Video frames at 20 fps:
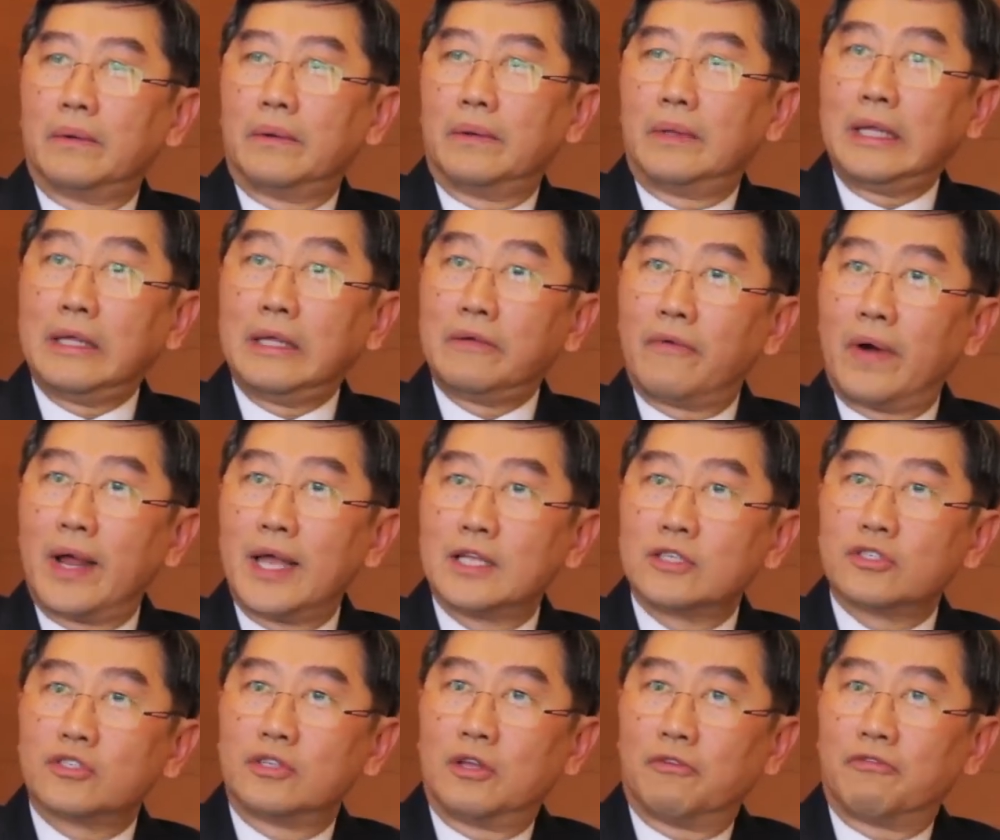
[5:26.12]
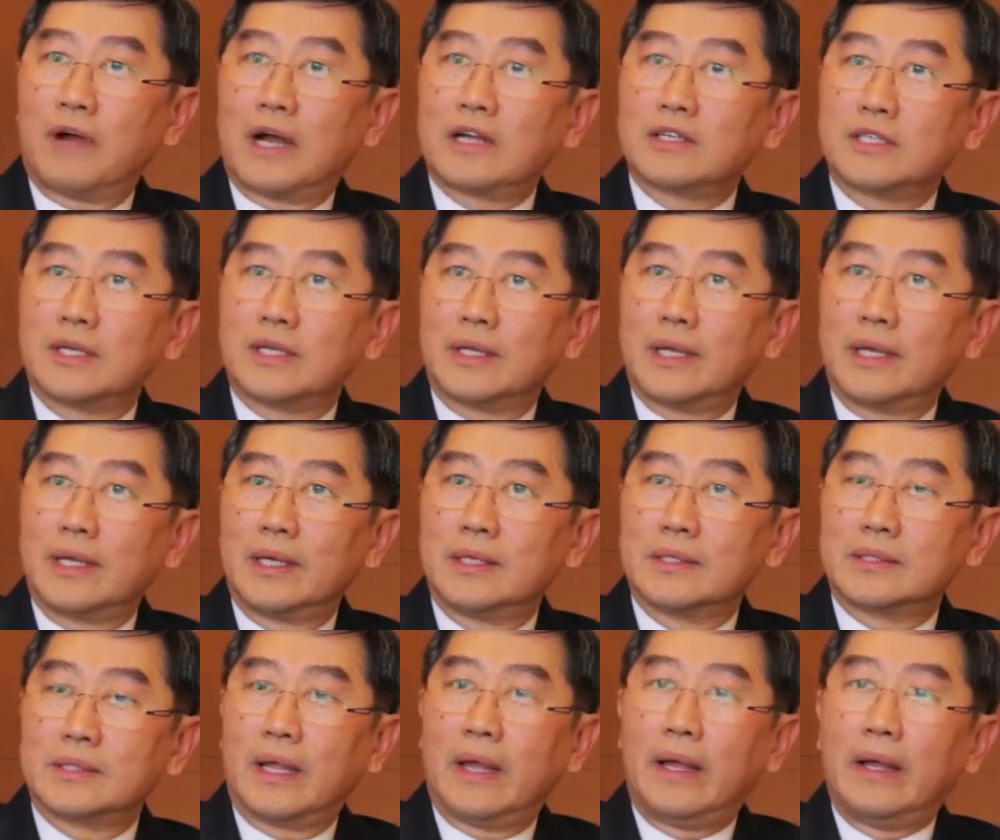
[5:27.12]
deranged the function
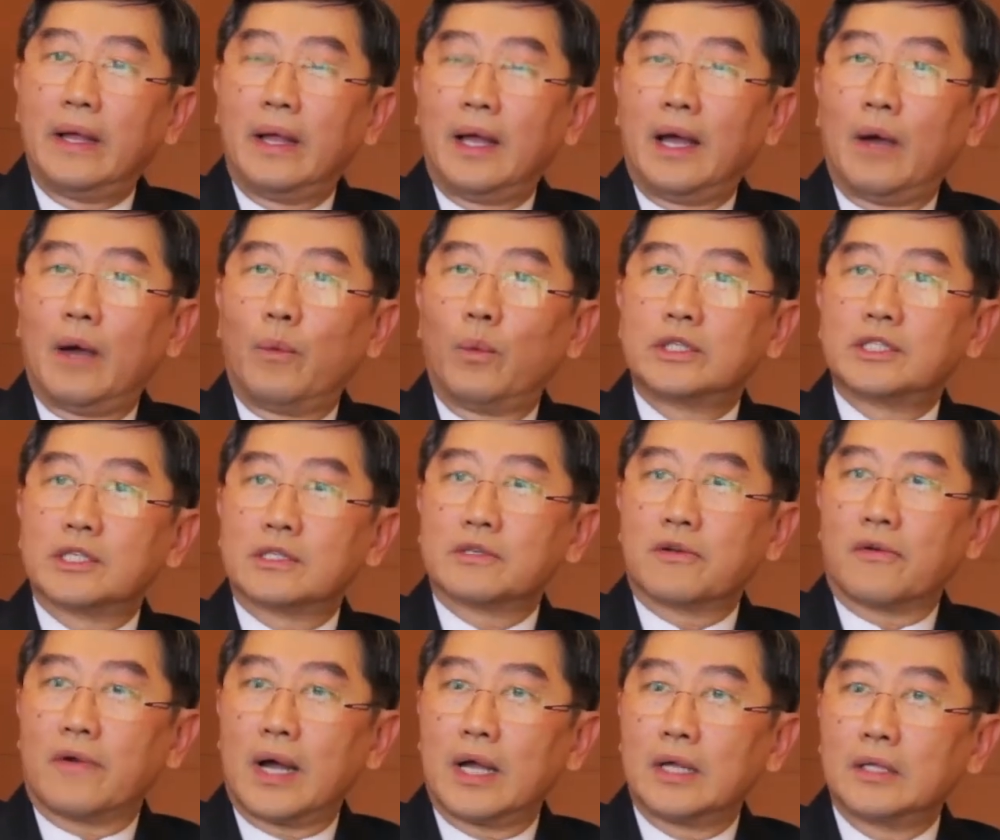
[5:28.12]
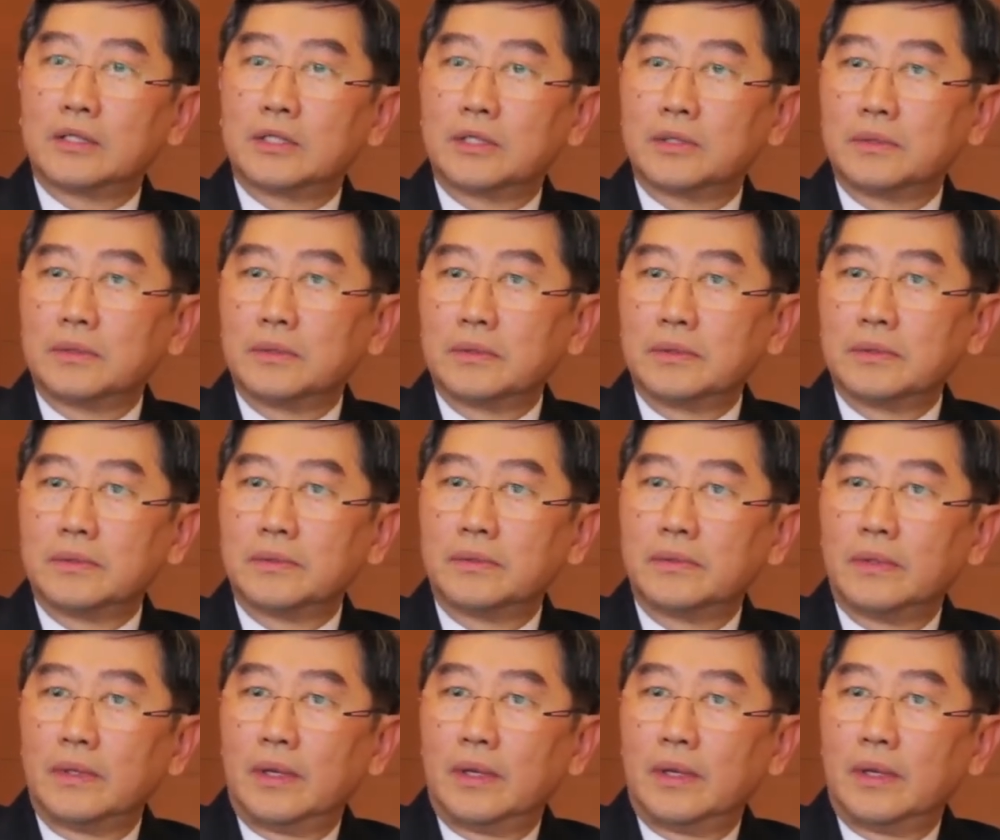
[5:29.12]
is, and we just try to